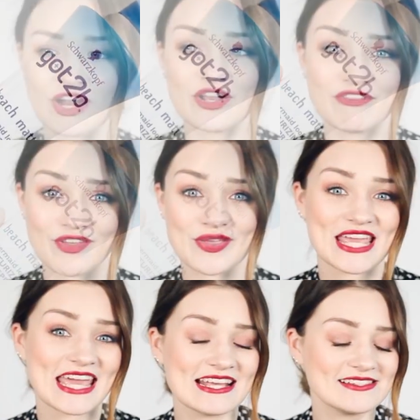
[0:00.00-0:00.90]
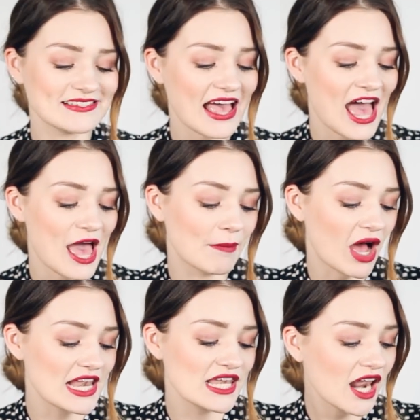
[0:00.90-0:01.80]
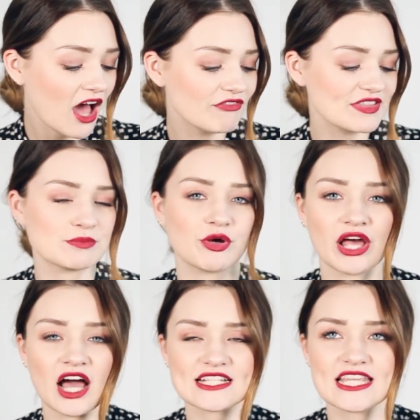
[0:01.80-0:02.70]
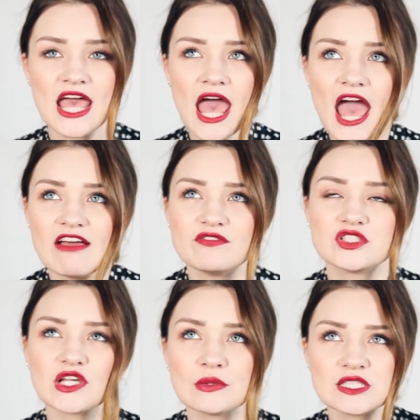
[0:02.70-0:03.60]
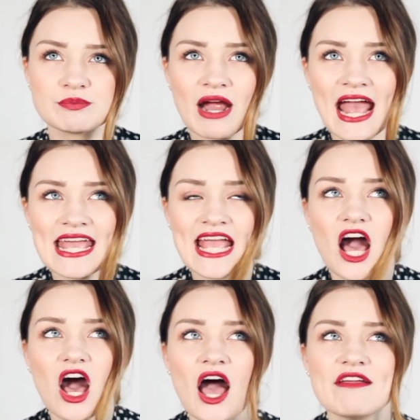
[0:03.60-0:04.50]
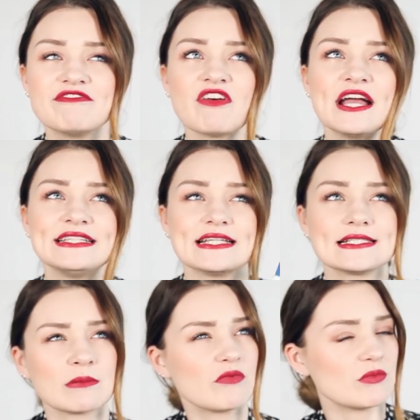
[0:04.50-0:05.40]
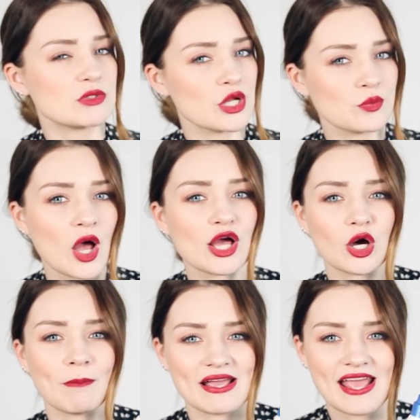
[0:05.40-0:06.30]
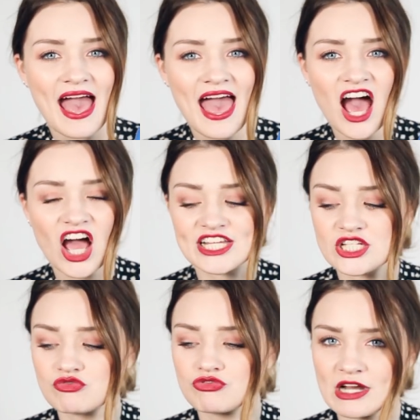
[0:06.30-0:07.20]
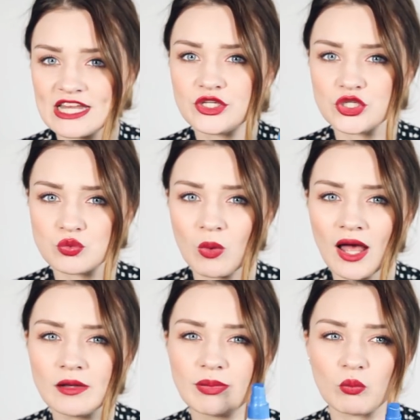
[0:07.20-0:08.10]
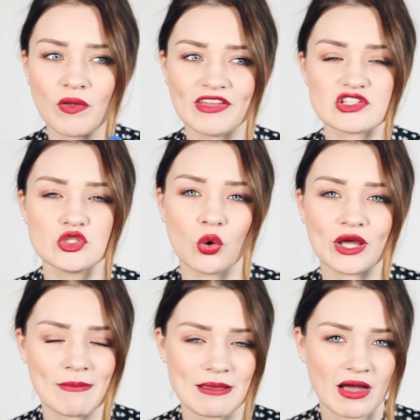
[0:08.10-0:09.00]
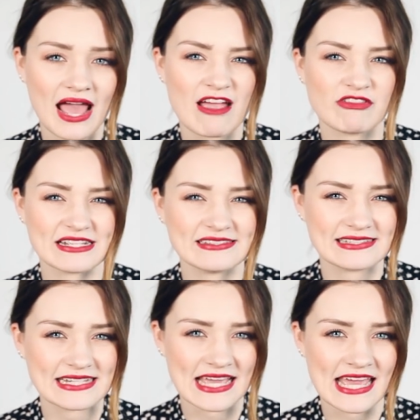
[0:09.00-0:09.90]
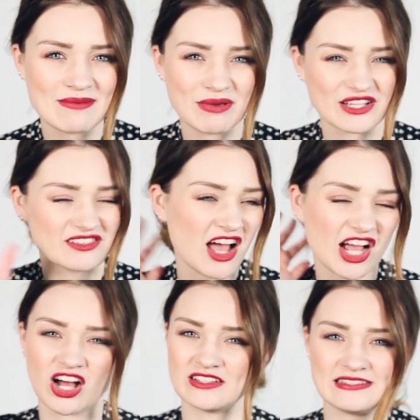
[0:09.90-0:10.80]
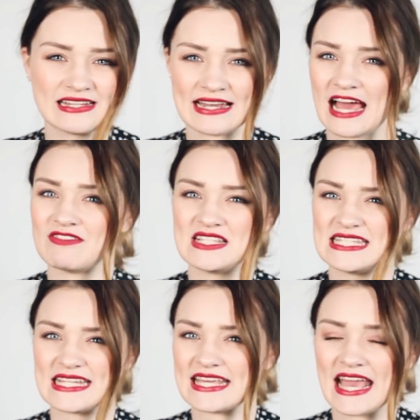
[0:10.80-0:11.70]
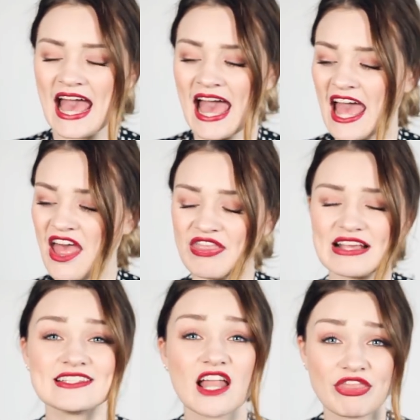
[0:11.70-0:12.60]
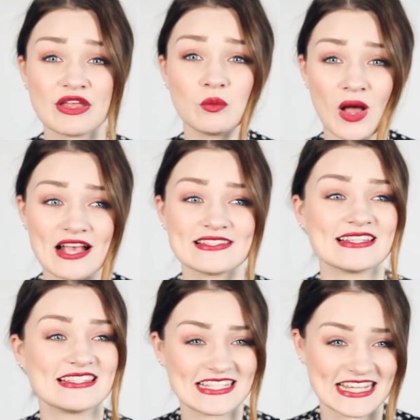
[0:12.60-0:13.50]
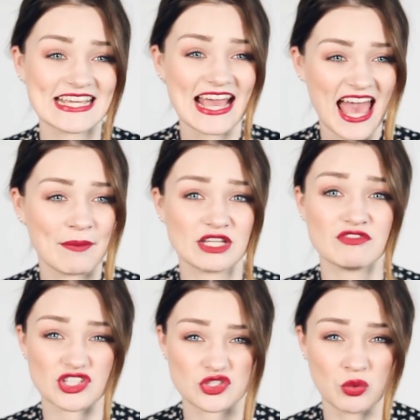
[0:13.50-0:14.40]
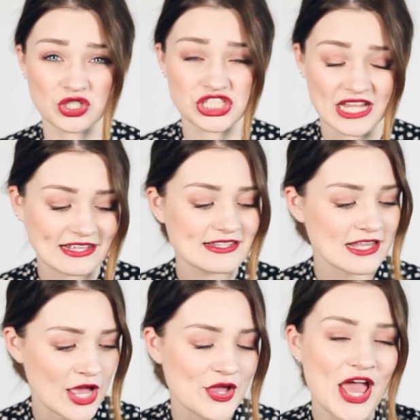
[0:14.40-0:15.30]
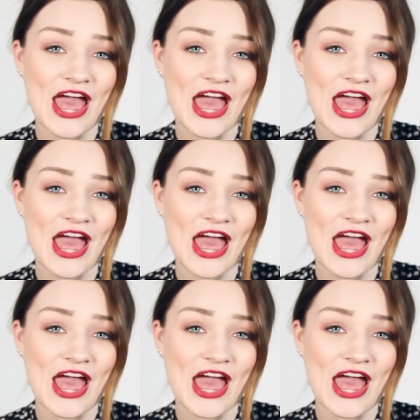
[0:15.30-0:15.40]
a good few years. I love this product. For salt spray, I find that some of them don't work on my hair. I need a really good one, but one that's not gonna make my hair really sticky, because I can't stand having sticky hair. There's nothing worse than sticky hair when you've just washed it. So